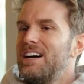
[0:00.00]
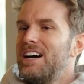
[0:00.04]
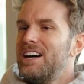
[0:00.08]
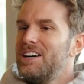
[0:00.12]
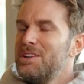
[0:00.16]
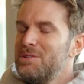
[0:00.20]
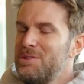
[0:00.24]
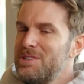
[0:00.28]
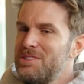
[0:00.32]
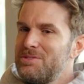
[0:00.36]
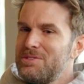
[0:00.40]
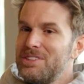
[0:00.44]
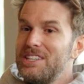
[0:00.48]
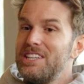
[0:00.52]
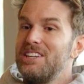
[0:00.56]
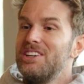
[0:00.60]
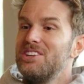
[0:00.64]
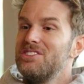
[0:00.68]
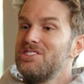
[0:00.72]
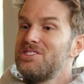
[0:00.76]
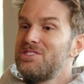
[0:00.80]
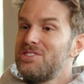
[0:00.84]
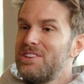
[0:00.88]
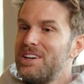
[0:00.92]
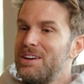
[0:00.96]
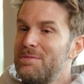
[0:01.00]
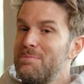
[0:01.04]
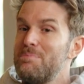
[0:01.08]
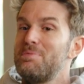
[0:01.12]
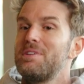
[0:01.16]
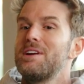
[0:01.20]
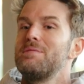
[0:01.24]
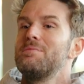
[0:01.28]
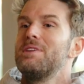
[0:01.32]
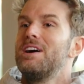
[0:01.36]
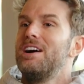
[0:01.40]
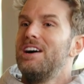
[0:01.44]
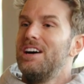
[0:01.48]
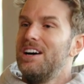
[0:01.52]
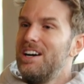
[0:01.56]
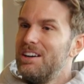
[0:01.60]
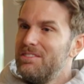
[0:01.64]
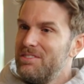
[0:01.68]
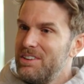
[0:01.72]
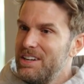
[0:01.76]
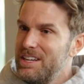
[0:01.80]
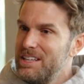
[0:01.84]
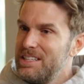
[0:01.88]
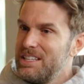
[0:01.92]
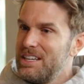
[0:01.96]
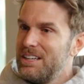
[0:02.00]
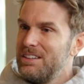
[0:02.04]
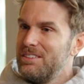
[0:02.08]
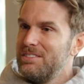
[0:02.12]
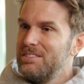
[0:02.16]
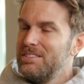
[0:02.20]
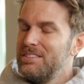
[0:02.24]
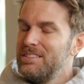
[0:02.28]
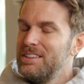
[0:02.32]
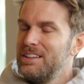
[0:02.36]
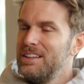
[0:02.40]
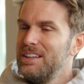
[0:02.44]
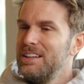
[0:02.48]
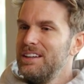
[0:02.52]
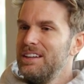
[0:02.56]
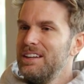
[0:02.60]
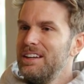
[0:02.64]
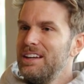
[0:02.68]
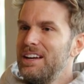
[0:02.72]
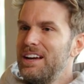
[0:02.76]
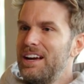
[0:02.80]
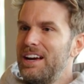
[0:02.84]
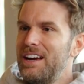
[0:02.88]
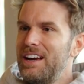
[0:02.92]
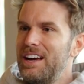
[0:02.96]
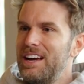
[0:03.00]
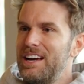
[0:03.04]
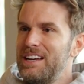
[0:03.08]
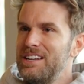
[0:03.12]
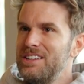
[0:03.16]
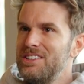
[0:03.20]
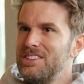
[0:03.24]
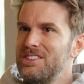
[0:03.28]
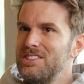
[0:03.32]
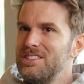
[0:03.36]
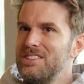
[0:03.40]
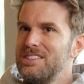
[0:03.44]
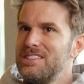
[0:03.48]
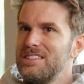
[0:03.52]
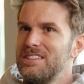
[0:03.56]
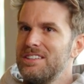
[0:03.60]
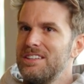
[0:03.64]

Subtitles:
I always really concentrate on bringing my heart rate down. And